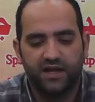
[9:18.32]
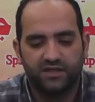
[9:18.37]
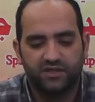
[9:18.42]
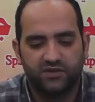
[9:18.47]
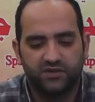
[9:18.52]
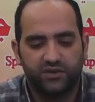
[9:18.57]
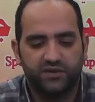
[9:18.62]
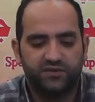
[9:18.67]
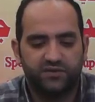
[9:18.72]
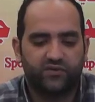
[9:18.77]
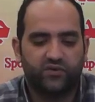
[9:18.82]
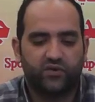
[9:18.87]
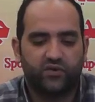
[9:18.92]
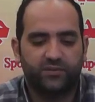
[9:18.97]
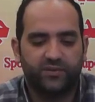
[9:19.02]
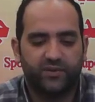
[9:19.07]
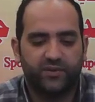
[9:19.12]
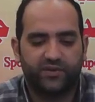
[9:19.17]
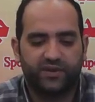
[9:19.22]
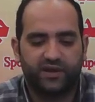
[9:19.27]
to
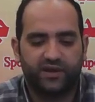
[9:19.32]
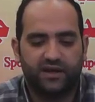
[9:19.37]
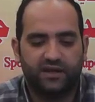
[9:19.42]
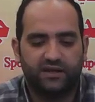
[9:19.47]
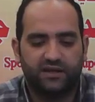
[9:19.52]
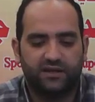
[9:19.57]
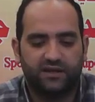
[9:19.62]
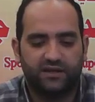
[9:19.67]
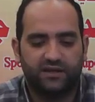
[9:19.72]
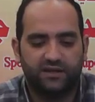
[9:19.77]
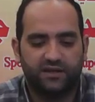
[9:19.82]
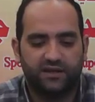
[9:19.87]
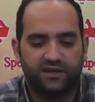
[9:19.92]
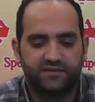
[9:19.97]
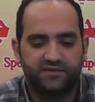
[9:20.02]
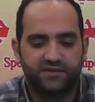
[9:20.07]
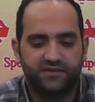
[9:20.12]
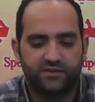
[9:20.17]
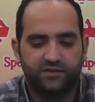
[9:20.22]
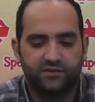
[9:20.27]
inform you that Allah
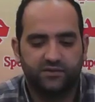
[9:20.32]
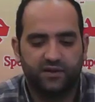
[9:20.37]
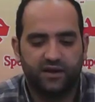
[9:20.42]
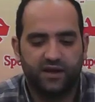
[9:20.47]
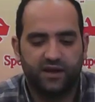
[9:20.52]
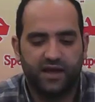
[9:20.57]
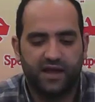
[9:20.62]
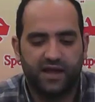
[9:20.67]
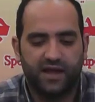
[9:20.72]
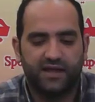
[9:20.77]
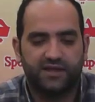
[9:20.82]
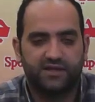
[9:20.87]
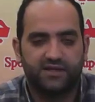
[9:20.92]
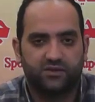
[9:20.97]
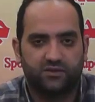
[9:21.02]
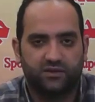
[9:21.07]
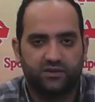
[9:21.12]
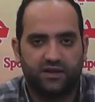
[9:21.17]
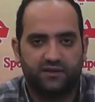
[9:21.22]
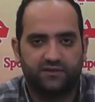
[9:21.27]
loves you as
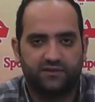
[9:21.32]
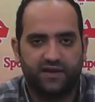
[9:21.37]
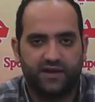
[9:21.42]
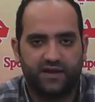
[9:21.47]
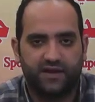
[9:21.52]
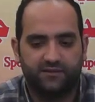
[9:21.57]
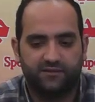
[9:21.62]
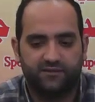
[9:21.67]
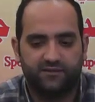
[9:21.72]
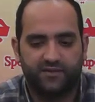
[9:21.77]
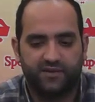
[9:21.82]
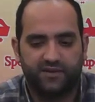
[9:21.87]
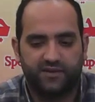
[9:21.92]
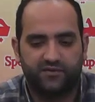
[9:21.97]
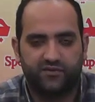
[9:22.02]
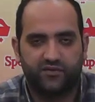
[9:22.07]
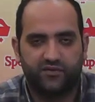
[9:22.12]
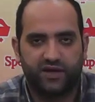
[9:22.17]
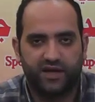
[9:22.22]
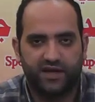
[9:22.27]
you love Him
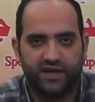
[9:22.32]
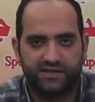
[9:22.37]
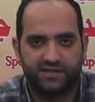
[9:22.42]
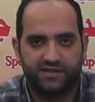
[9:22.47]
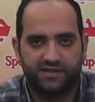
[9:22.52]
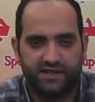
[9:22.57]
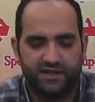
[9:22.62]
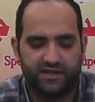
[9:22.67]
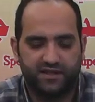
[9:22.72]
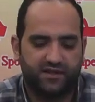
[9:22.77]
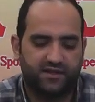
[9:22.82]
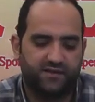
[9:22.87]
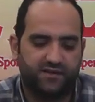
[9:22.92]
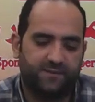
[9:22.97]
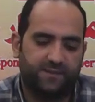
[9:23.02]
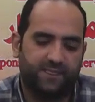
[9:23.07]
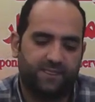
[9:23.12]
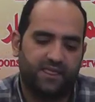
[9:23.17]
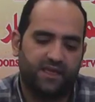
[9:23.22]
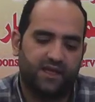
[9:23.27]
for His sake.
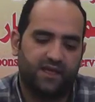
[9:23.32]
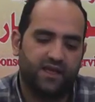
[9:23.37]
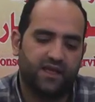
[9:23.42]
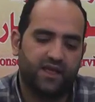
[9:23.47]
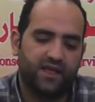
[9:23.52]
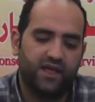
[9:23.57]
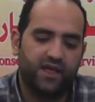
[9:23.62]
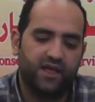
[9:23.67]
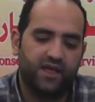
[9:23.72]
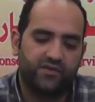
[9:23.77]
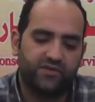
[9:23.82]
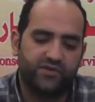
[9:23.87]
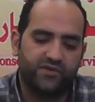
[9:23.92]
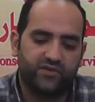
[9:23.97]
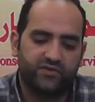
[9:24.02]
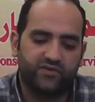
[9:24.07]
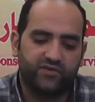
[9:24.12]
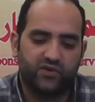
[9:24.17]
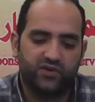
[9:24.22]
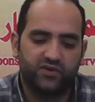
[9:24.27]

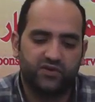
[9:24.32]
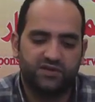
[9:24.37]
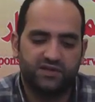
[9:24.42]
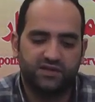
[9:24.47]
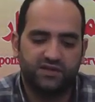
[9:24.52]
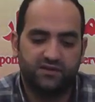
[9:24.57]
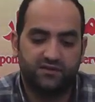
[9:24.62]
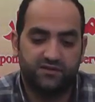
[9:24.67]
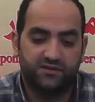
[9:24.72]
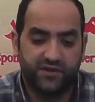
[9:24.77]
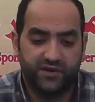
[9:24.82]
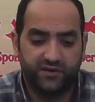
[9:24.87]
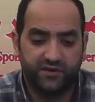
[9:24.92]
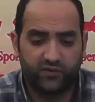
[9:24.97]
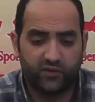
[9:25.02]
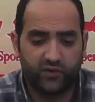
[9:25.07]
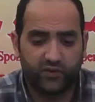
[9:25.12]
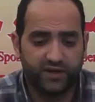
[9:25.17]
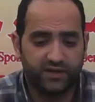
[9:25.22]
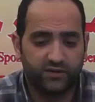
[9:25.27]
Therefore,
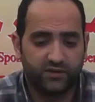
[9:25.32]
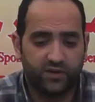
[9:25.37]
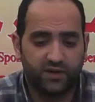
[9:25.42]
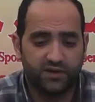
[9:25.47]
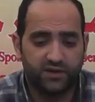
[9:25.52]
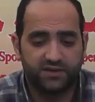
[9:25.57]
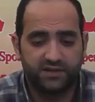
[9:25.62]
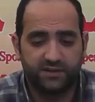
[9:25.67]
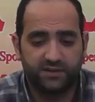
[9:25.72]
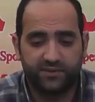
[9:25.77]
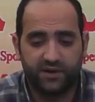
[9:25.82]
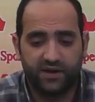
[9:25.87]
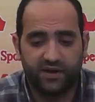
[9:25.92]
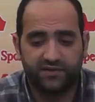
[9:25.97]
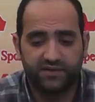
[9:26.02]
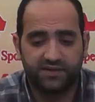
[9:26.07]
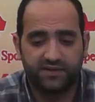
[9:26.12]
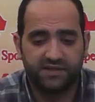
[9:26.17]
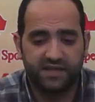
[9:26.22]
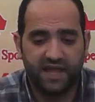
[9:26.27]
therefore it was the
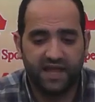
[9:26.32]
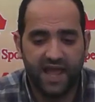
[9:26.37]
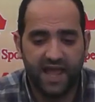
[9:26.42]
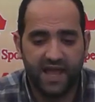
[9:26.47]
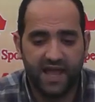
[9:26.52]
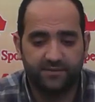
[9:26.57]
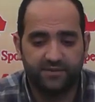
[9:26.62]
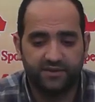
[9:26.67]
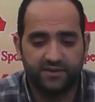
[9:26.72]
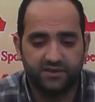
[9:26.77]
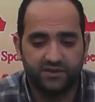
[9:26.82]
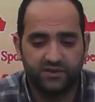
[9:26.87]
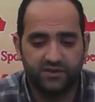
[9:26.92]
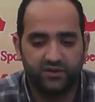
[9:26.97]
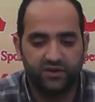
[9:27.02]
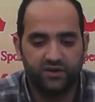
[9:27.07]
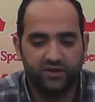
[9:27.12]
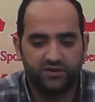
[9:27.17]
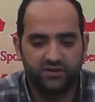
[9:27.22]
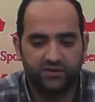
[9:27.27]
Prophet's habit to
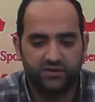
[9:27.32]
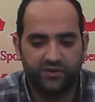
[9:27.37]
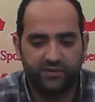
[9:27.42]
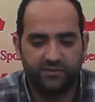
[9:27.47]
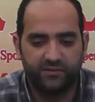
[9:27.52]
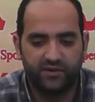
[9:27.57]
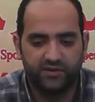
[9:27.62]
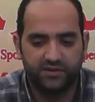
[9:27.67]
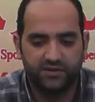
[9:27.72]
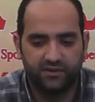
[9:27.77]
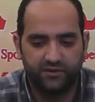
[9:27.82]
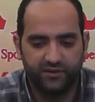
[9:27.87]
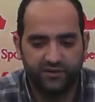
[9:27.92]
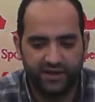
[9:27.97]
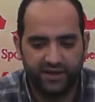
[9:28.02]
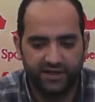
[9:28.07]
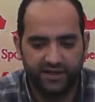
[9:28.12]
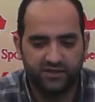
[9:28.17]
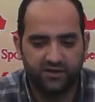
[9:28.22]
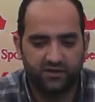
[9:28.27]
go to the mosque on
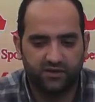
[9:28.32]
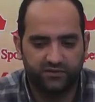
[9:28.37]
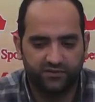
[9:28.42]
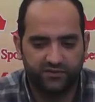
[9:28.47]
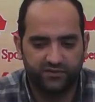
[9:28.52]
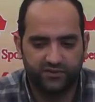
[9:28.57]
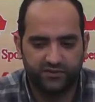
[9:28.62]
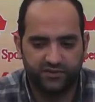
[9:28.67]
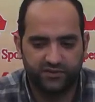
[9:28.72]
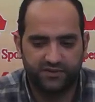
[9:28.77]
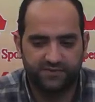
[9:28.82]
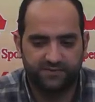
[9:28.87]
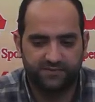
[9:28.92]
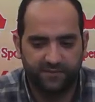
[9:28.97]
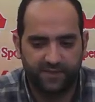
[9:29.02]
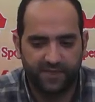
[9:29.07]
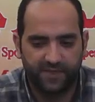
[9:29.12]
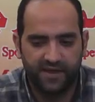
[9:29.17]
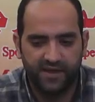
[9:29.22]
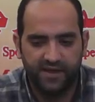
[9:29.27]
Eid on foot.
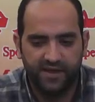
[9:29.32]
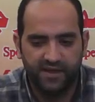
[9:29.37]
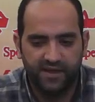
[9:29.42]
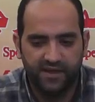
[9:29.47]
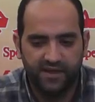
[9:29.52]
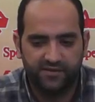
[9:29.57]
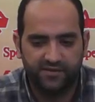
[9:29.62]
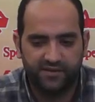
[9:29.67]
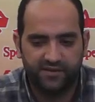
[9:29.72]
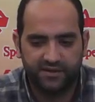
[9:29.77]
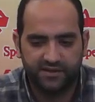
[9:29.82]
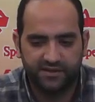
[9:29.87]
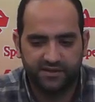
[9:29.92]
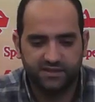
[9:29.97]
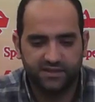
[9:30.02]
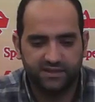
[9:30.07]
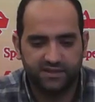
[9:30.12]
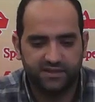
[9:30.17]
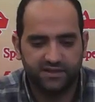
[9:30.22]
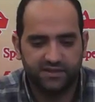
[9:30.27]
Thus,
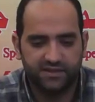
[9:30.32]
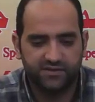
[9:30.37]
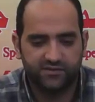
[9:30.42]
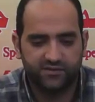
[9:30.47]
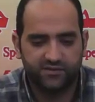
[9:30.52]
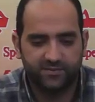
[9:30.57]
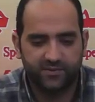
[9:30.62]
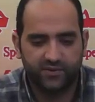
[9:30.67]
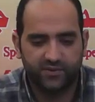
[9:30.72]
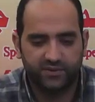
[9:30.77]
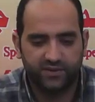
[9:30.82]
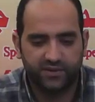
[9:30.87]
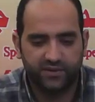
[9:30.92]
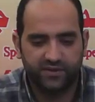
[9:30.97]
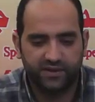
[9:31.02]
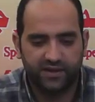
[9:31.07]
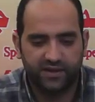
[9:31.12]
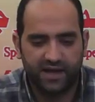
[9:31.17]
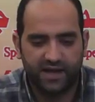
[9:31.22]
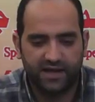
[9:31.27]
it is reported
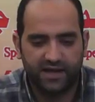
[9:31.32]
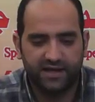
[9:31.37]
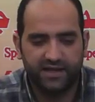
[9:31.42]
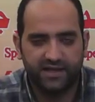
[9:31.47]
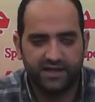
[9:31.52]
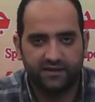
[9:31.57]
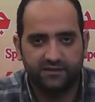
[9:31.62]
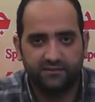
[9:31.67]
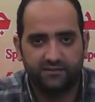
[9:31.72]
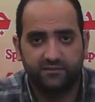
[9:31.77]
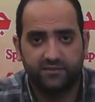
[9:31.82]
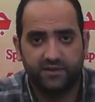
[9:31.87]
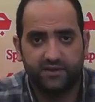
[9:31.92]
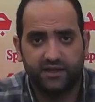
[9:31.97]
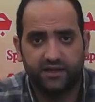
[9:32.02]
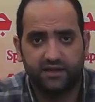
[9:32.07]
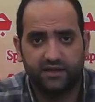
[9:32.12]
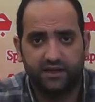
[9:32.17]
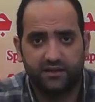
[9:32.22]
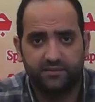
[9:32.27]
that Ali, may
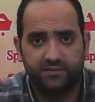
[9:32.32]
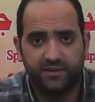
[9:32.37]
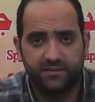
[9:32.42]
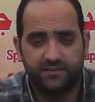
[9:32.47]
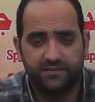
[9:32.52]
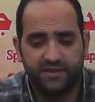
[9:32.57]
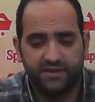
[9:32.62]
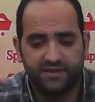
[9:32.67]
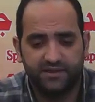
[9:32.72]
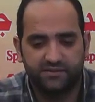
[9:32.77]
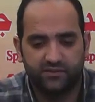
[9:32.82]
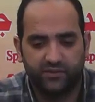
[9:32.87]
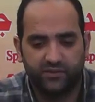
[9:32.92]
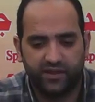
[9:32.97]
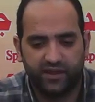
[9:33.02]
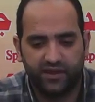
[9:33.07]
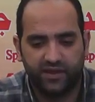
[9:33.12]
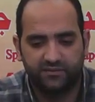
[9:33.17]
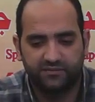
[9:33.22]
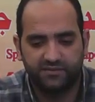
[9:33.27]
Allah be pleased with
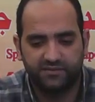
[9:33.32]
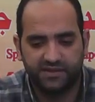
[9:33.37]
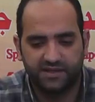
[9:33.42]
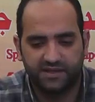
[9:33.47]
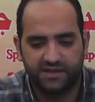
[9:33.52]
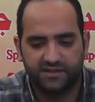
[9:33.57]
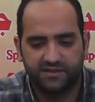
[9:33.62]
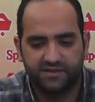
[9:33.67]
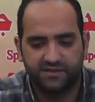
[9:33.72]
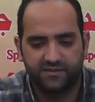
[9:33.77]
him, said,